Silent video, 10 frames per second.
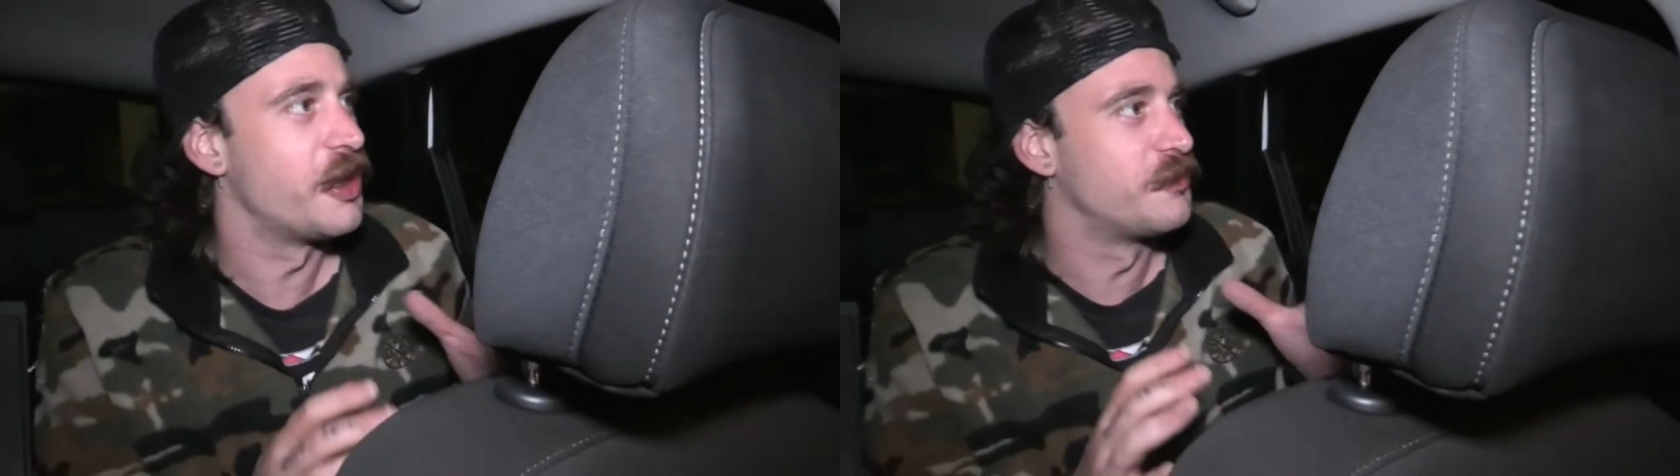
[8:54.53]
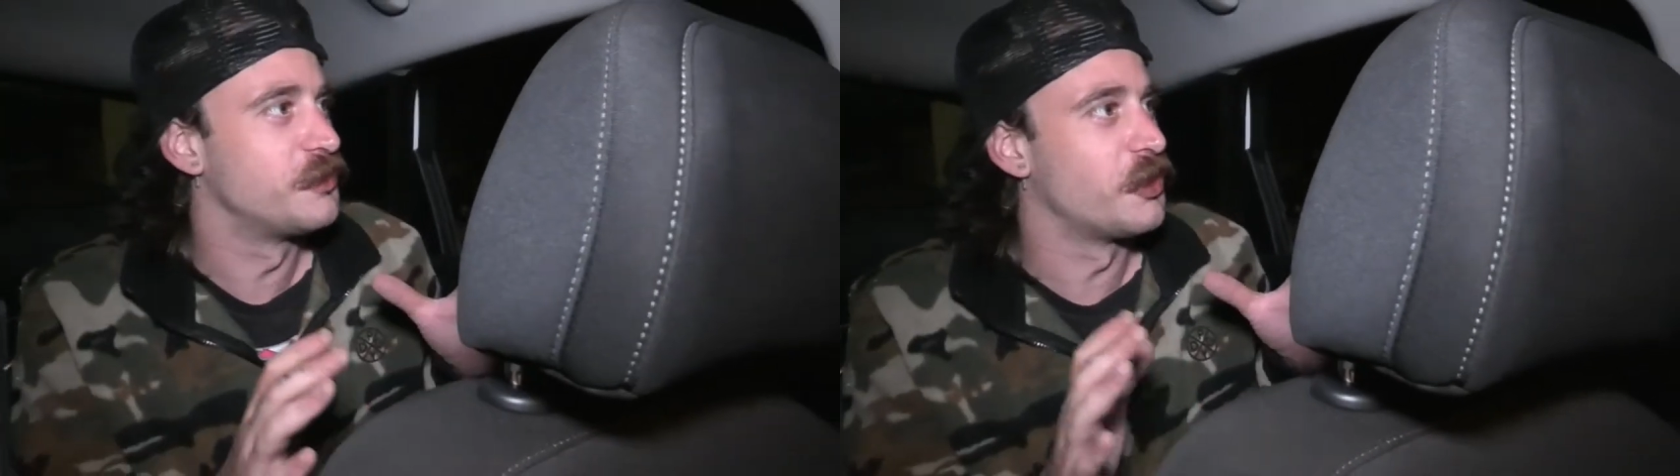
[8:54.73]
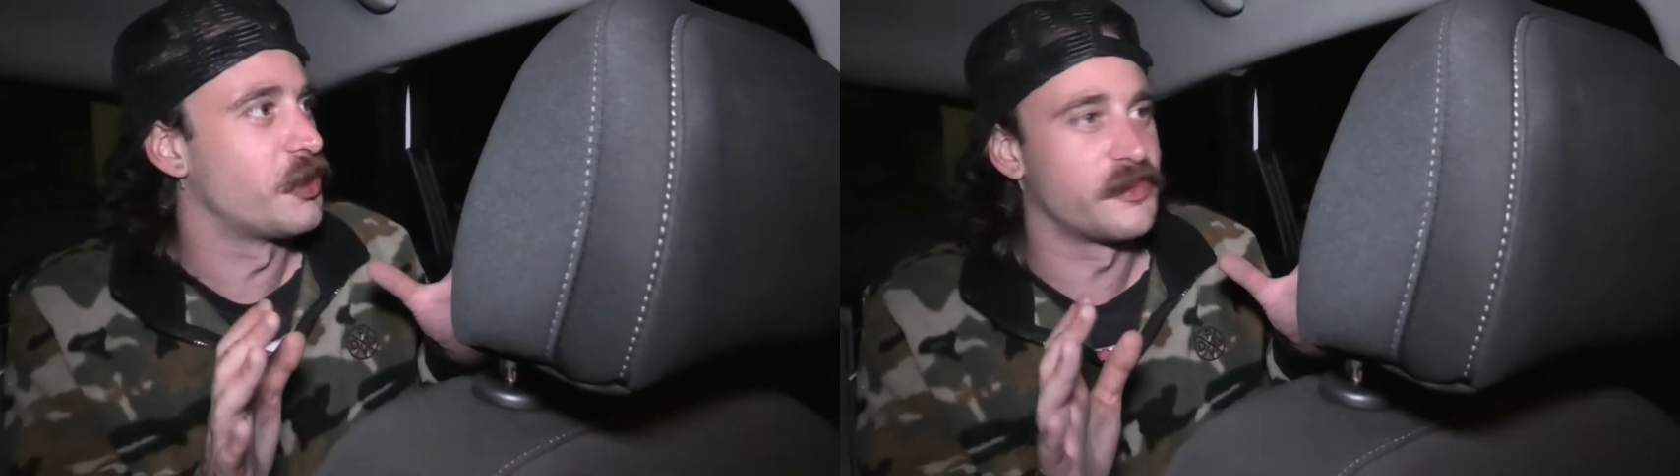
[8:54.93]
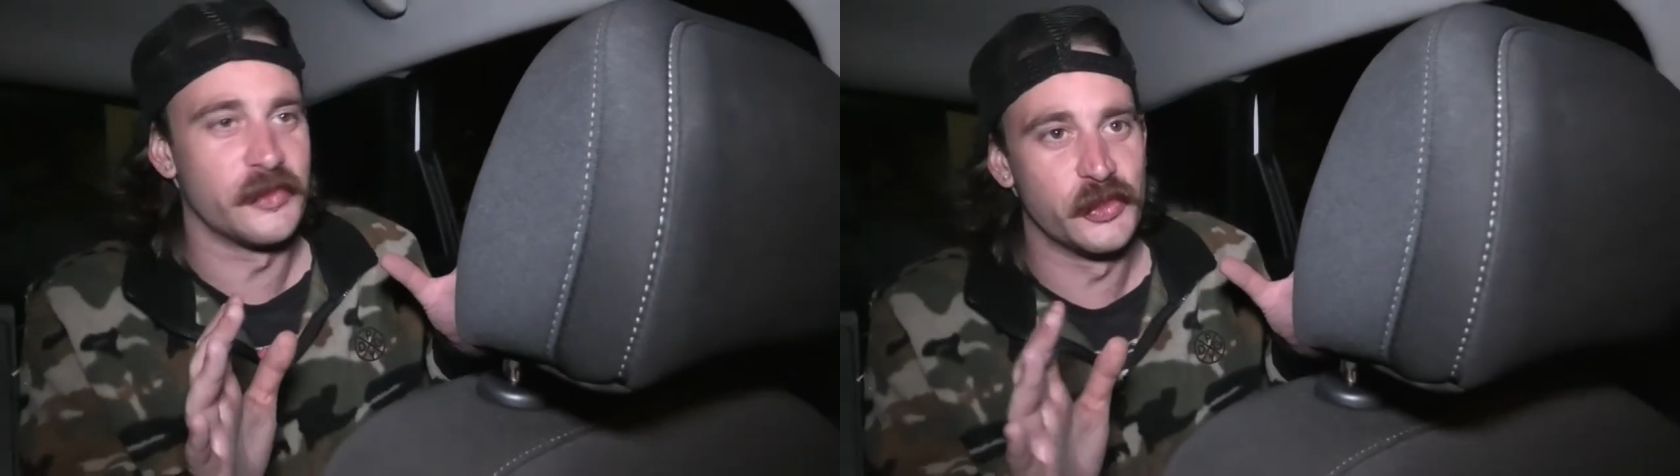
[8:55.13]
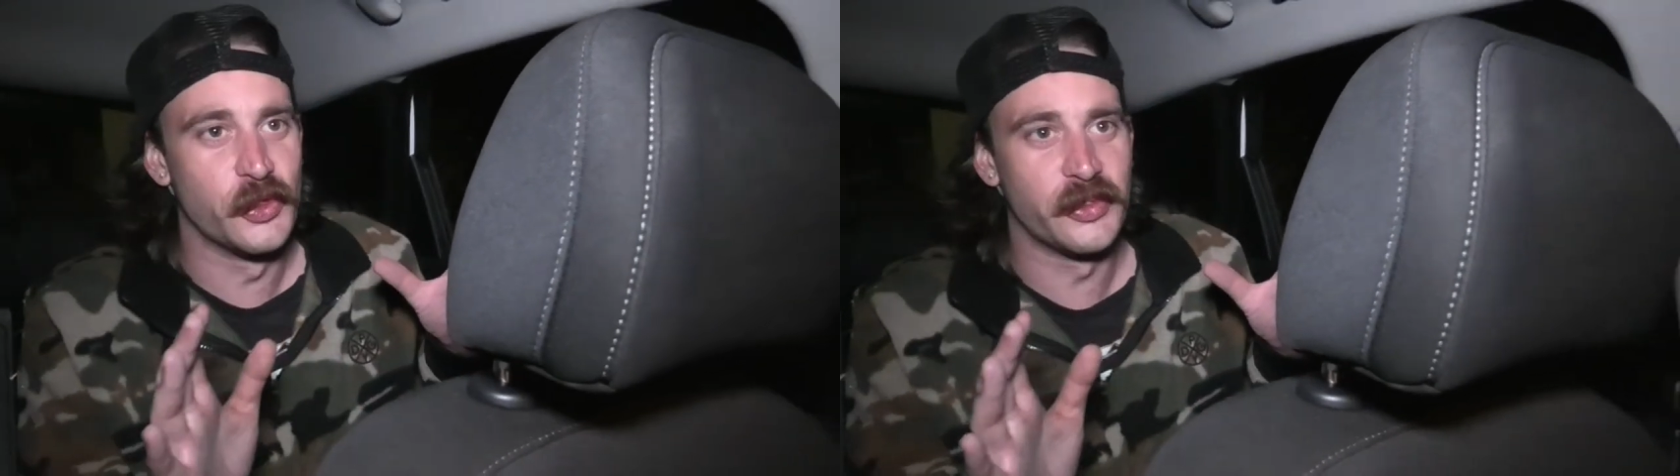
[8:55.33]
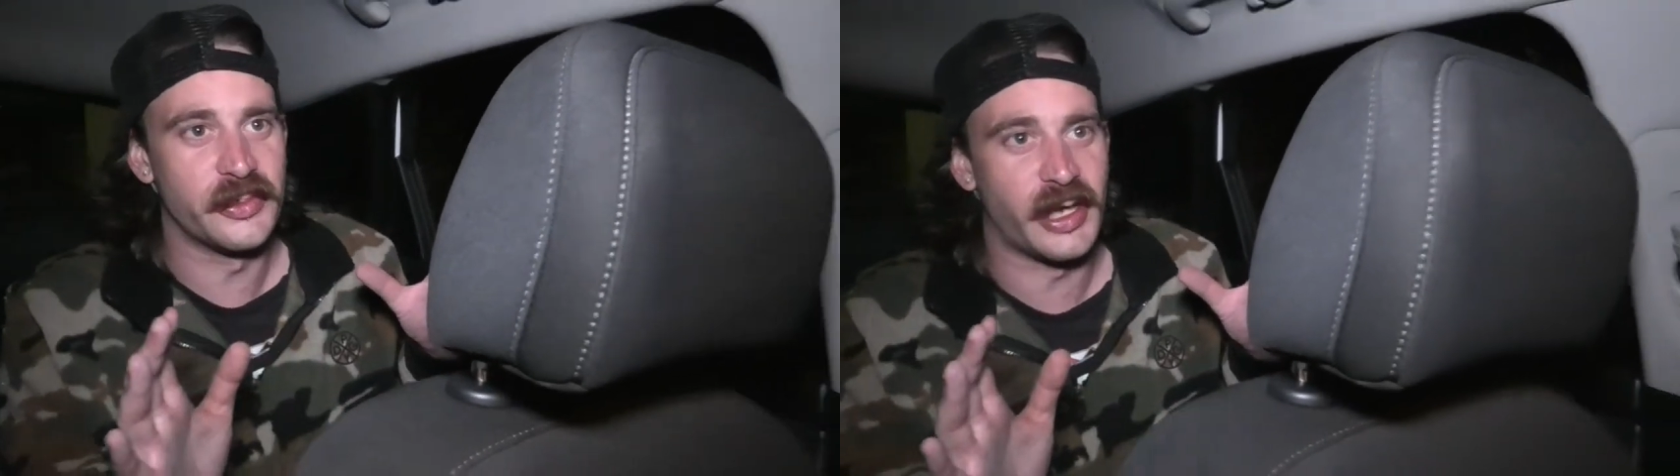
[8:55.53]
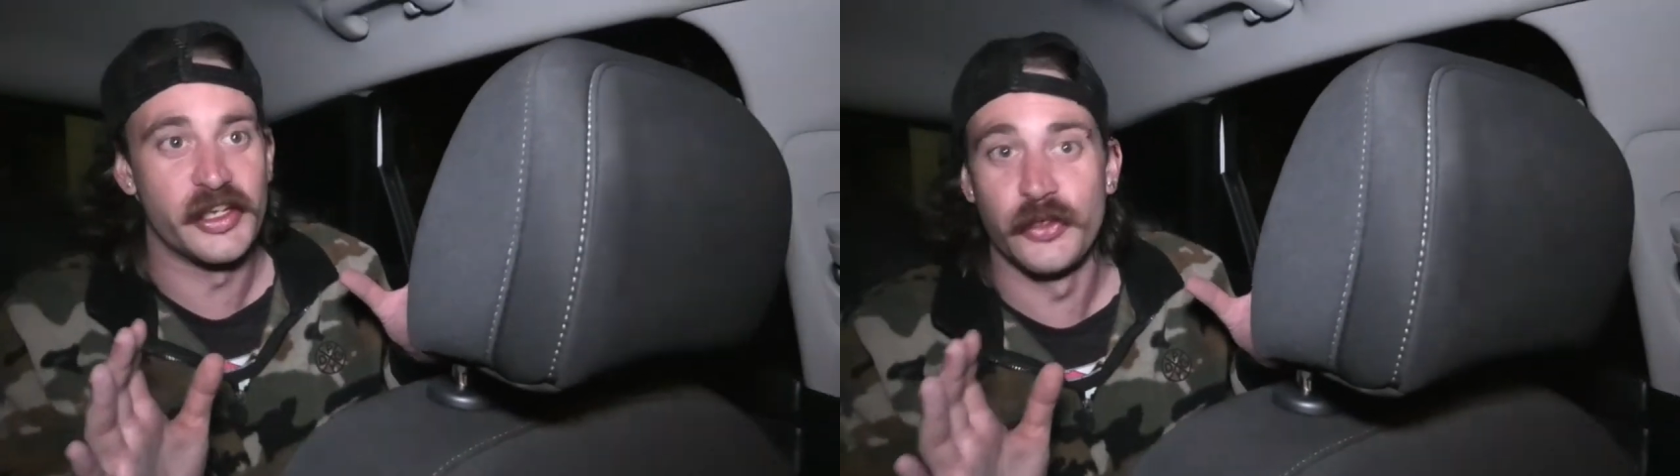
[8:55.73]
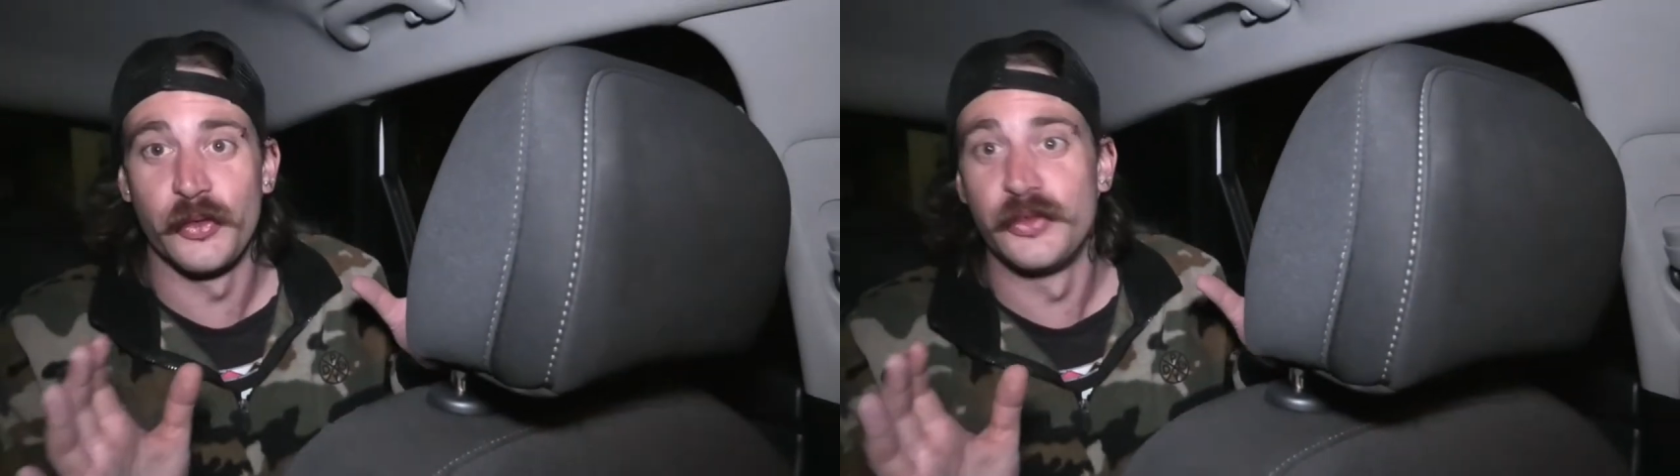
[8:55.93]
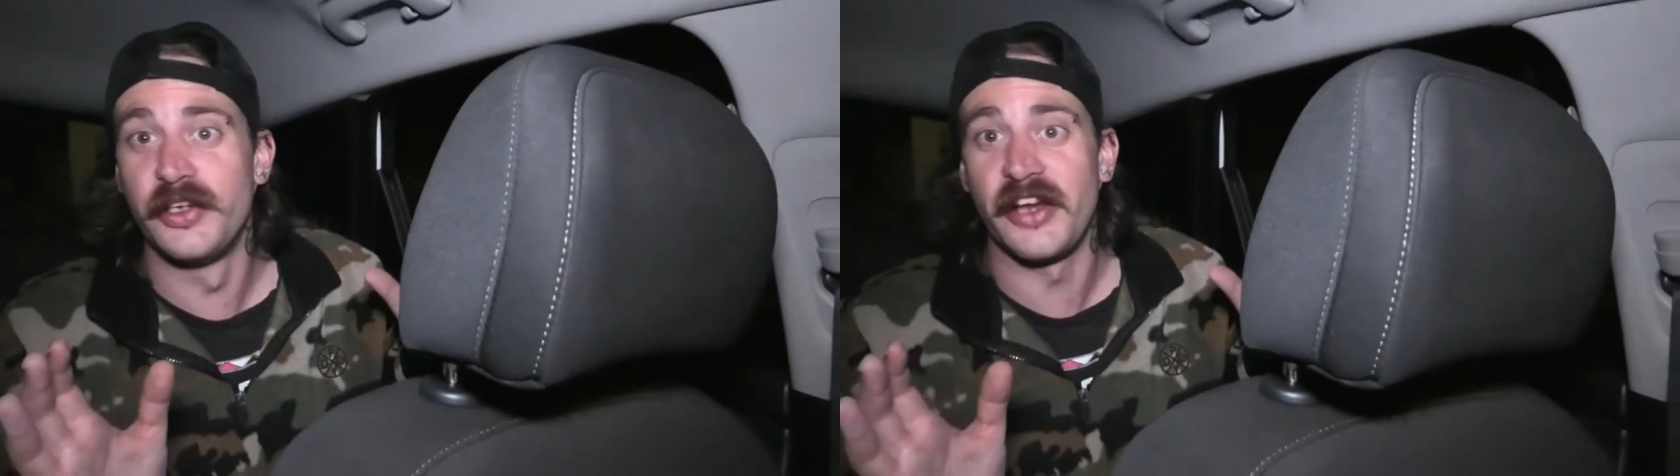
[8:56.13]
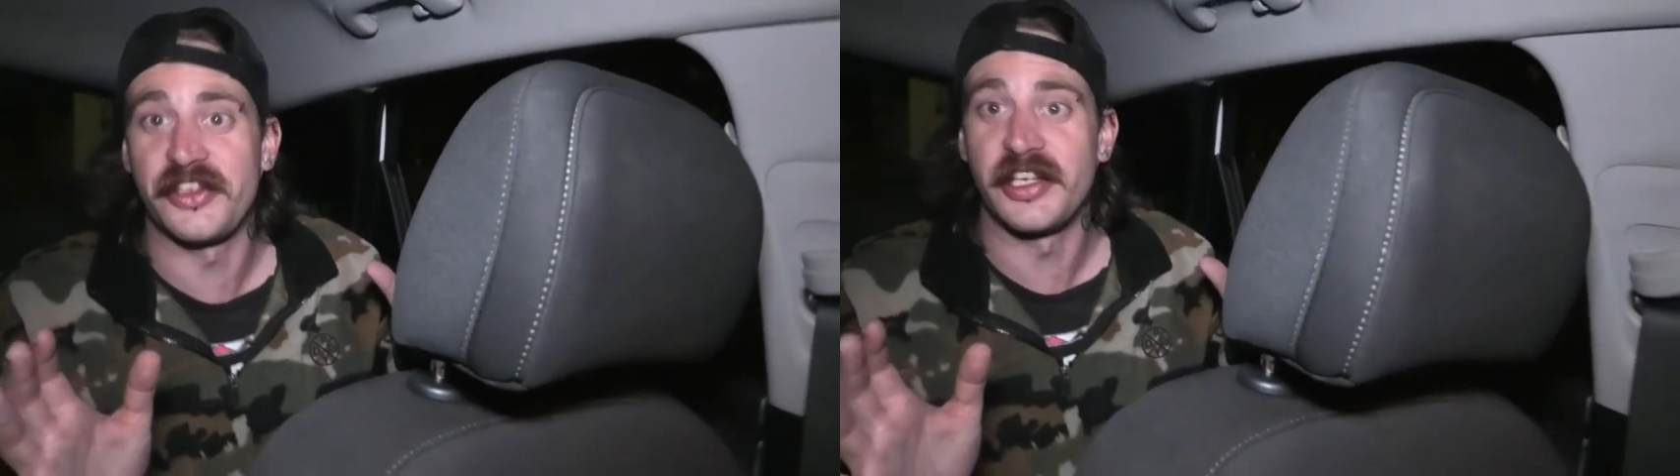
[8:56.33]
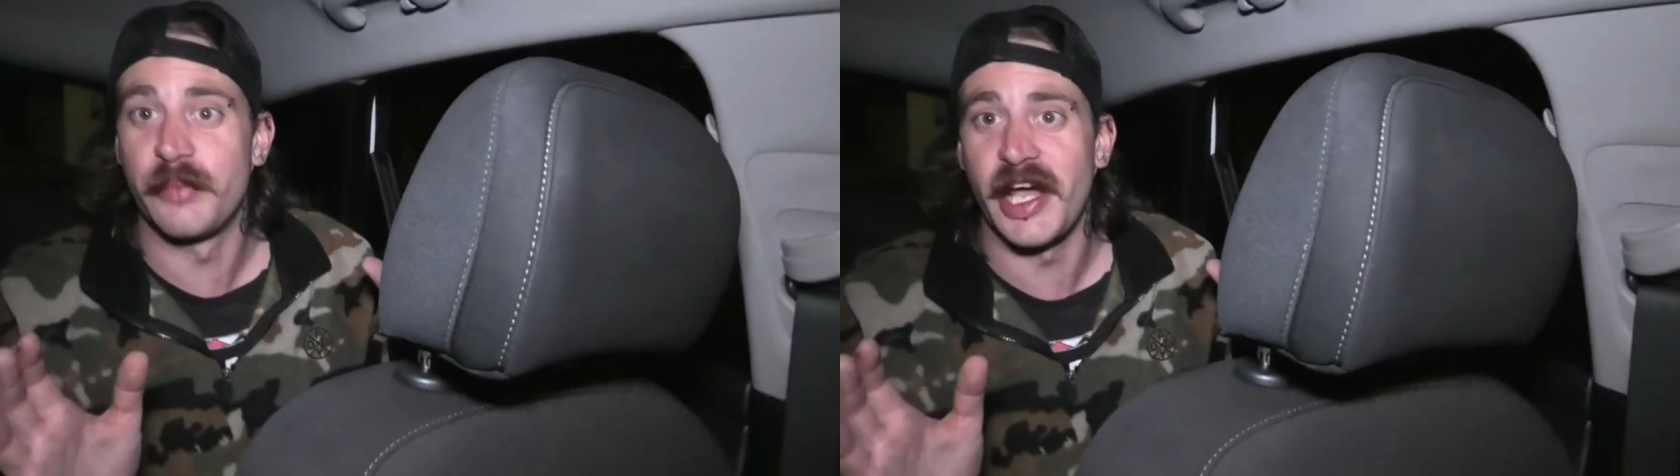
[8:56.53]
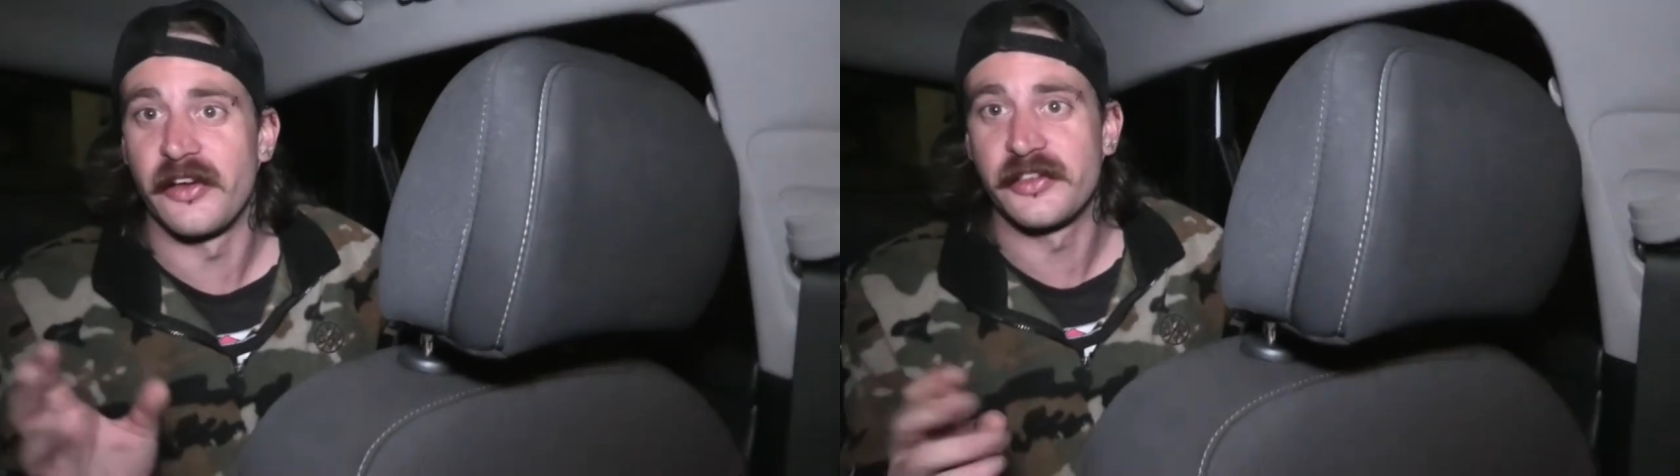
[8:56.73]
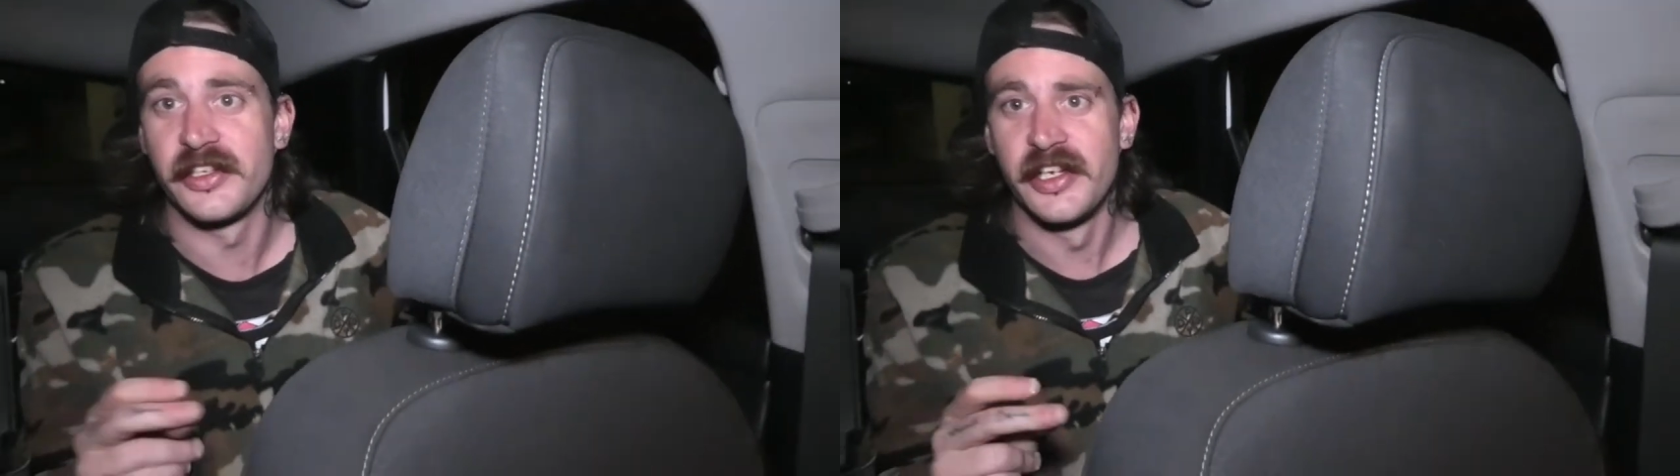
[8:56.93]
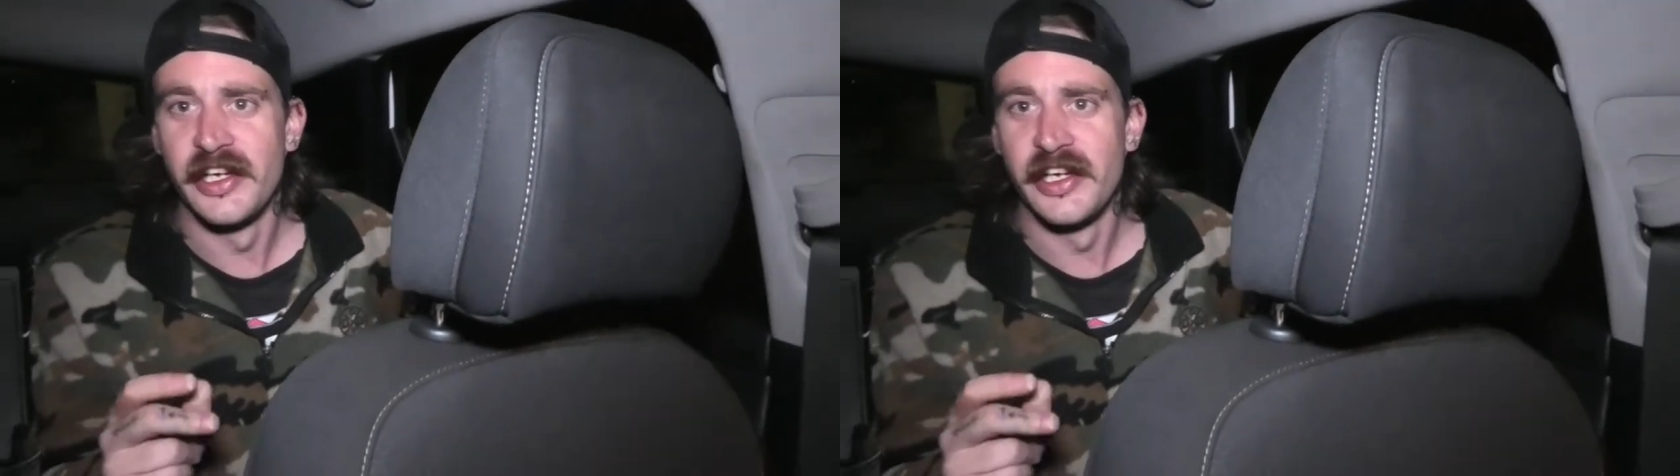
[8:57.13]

know nothing about.